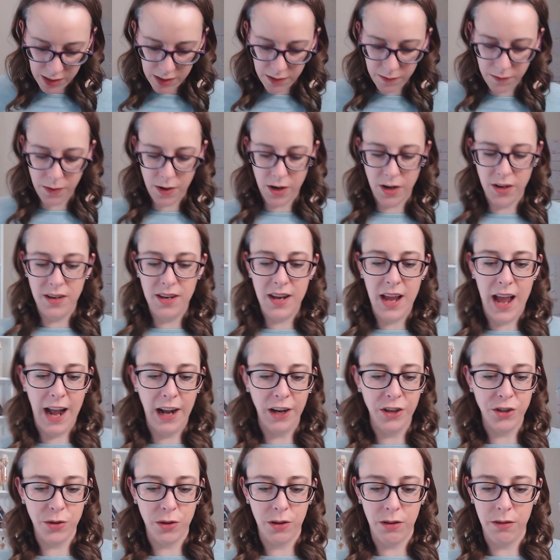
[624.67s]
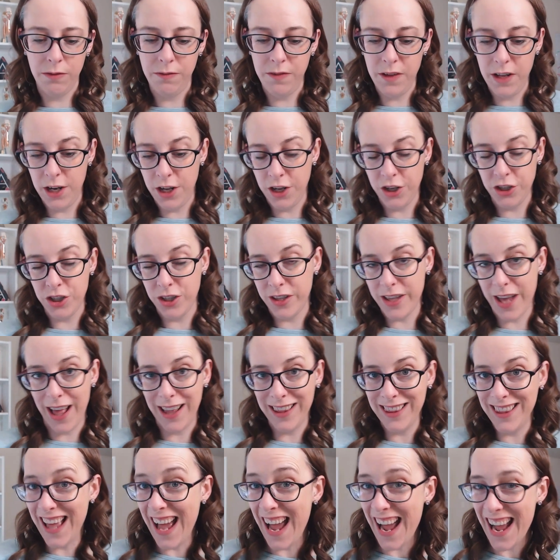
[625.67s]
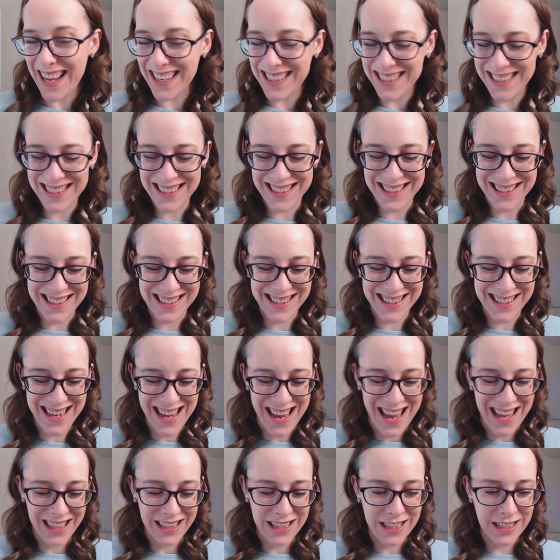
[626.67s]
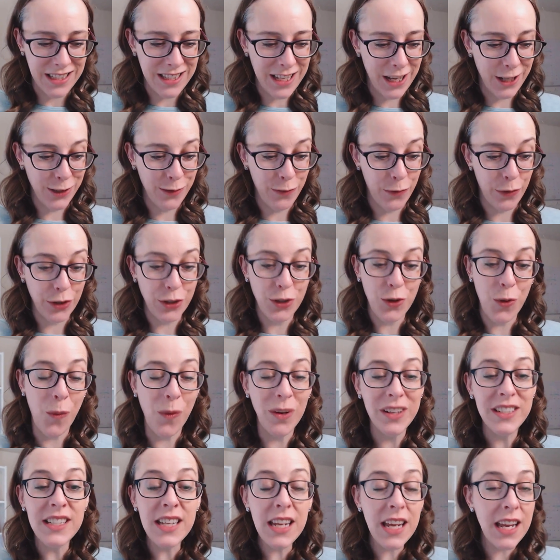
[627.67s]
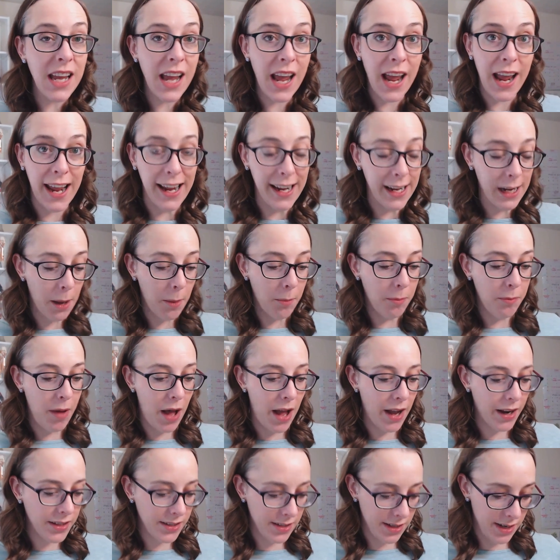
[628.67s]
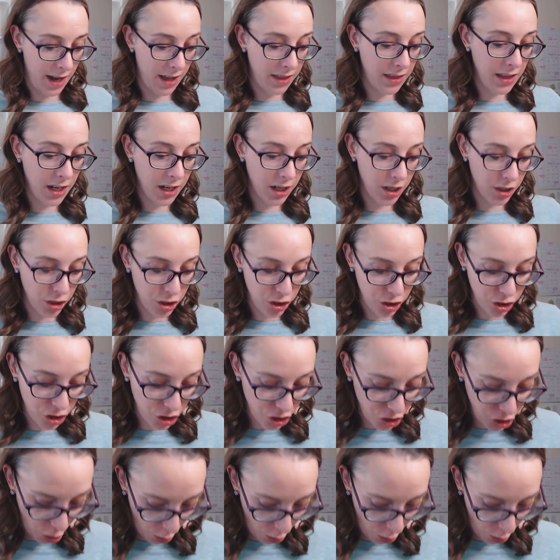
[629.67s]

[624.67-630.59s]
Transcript: for a natural finish that lasts. This sells for 28 bucks and I think it is so